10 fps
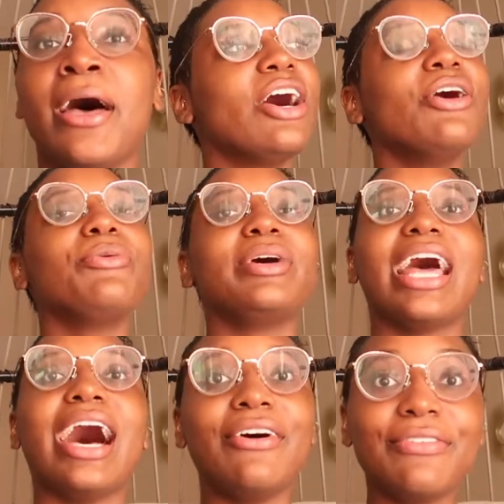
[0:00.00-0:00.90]
So
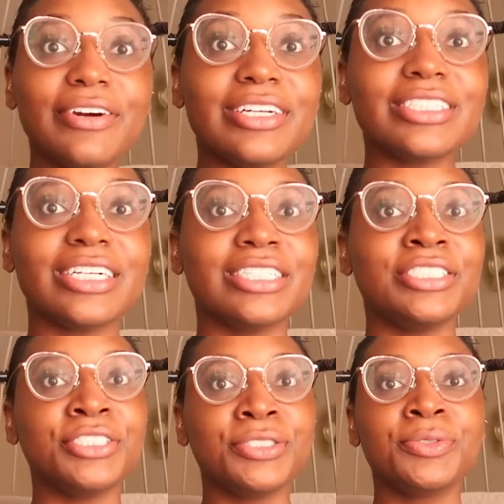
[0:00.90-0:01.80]
without further
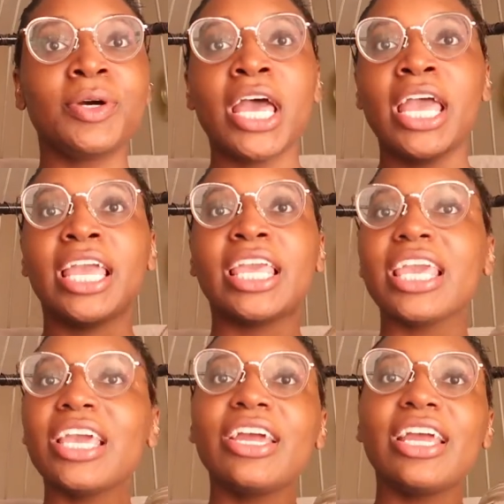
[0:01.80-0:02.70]
ado,
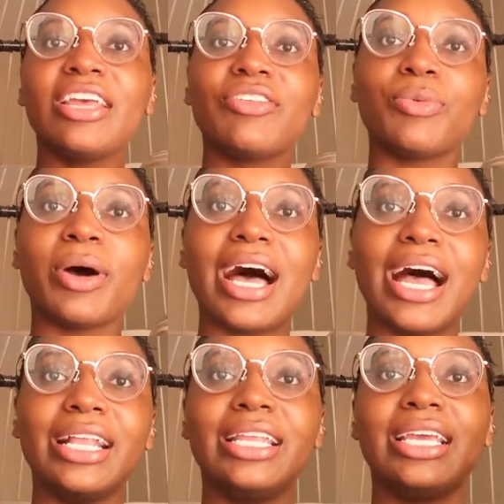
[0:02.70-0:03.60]
here is what
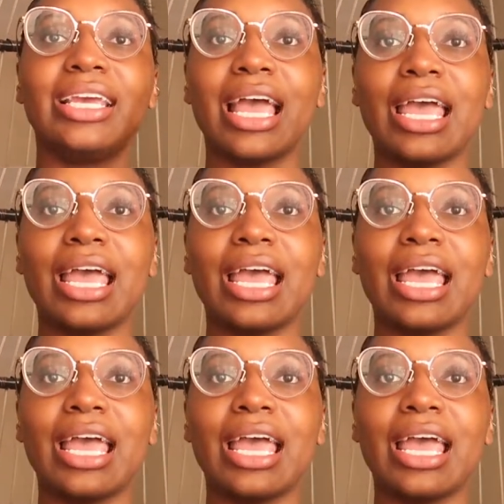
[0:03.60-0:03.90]
I did.